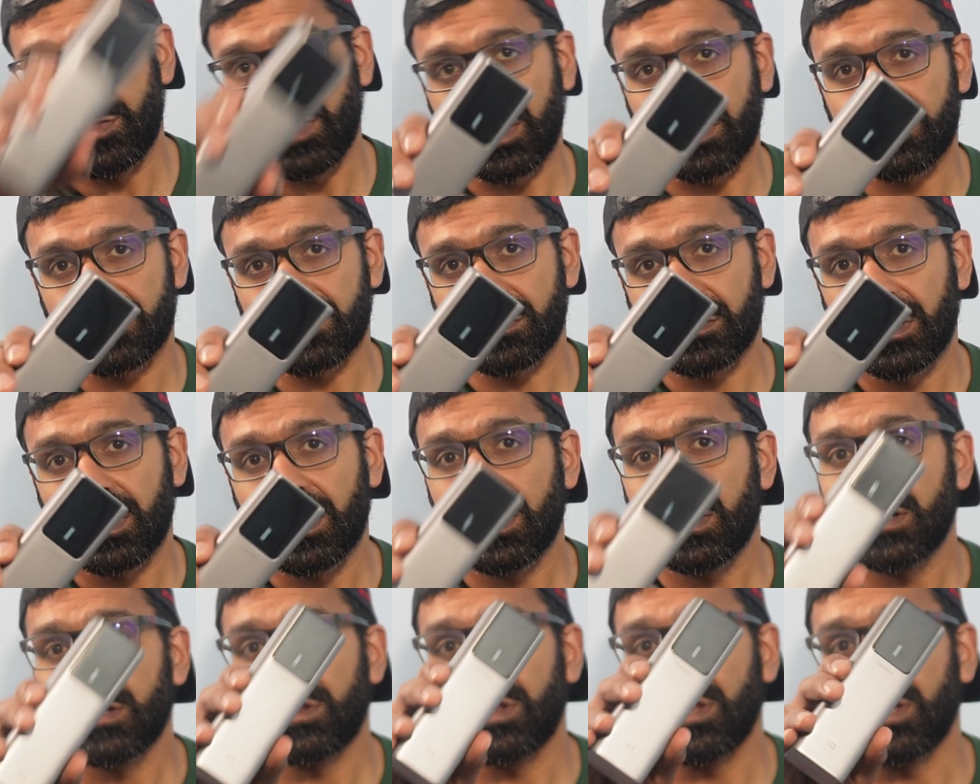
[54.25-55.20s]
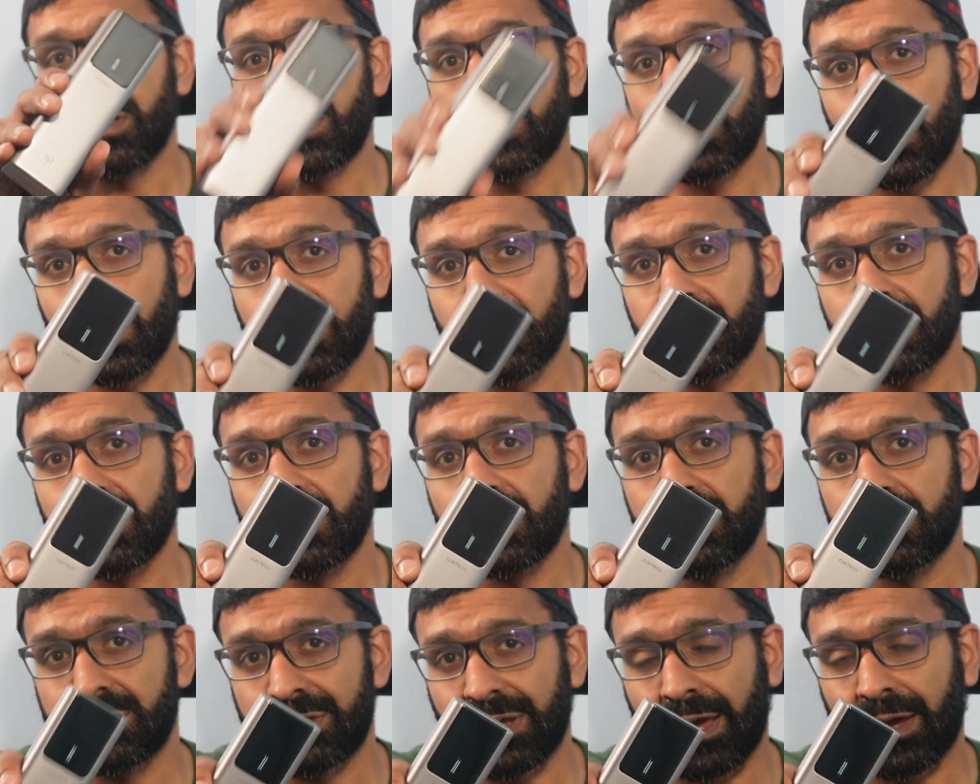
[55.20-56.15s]
this, the Kuk
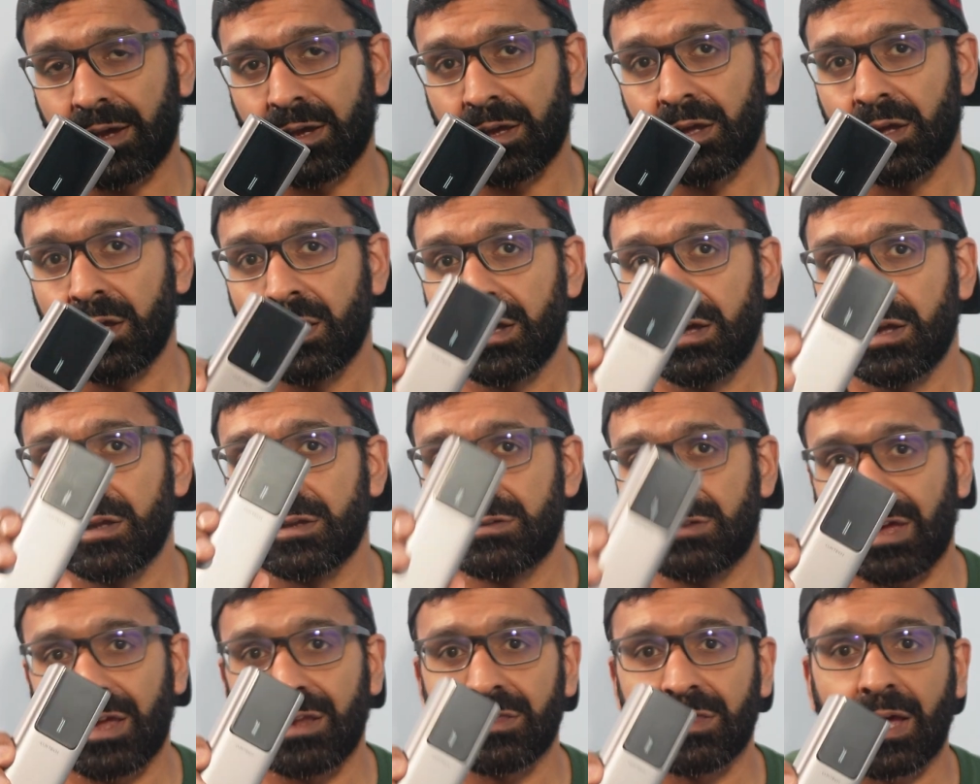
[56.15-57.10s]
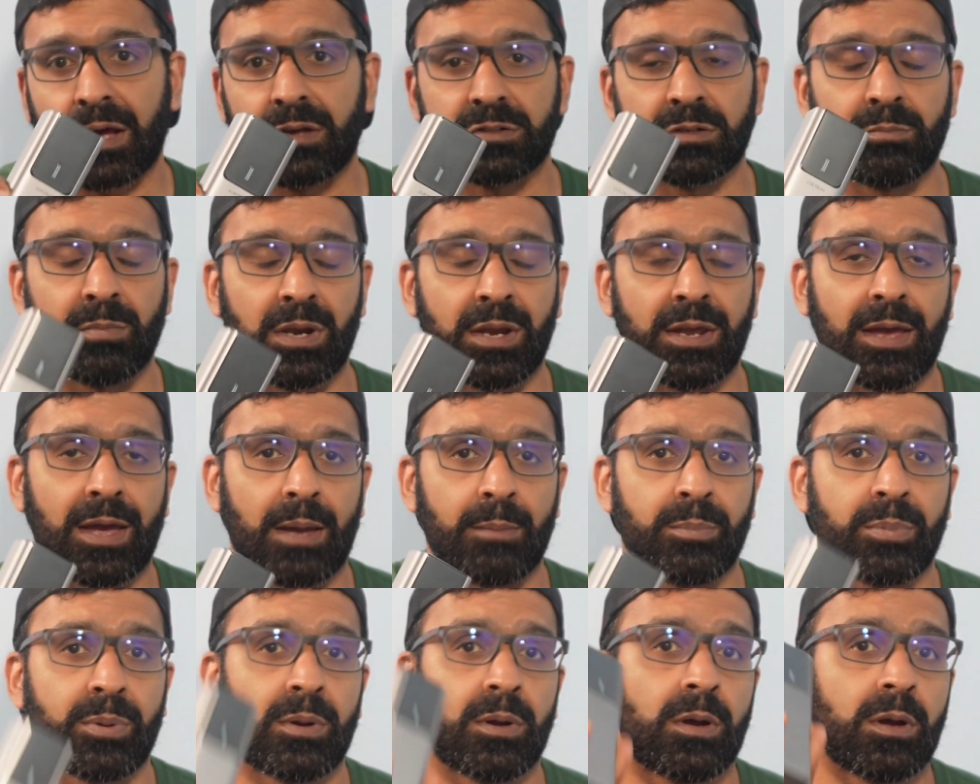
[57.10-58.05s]
Tech 10,000
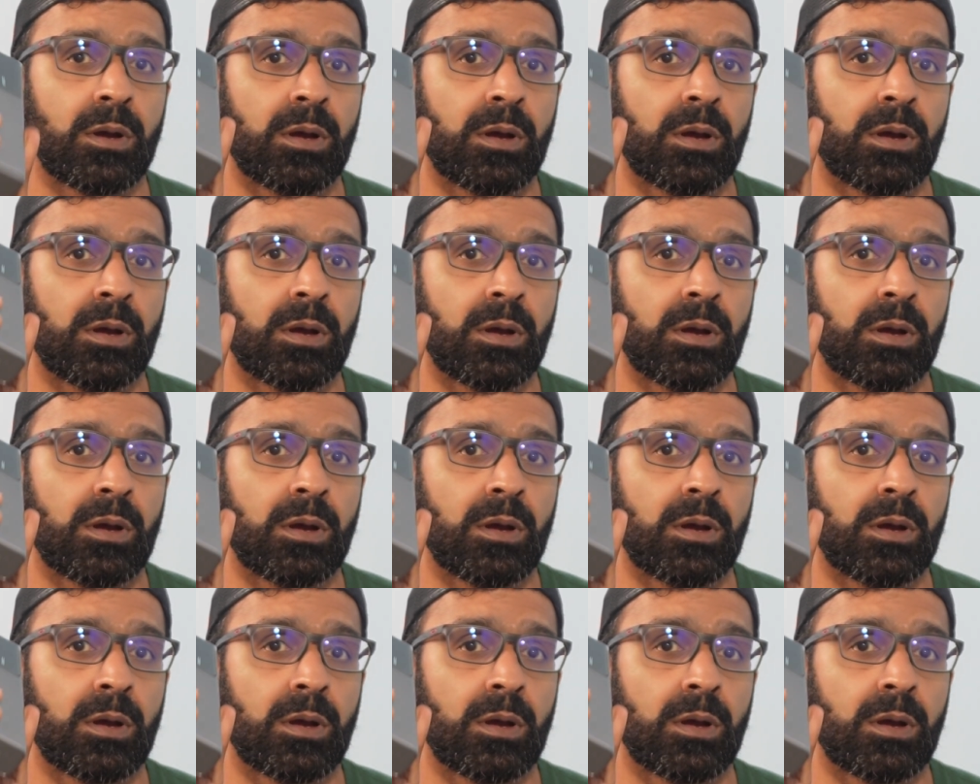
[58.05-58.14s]
milliamp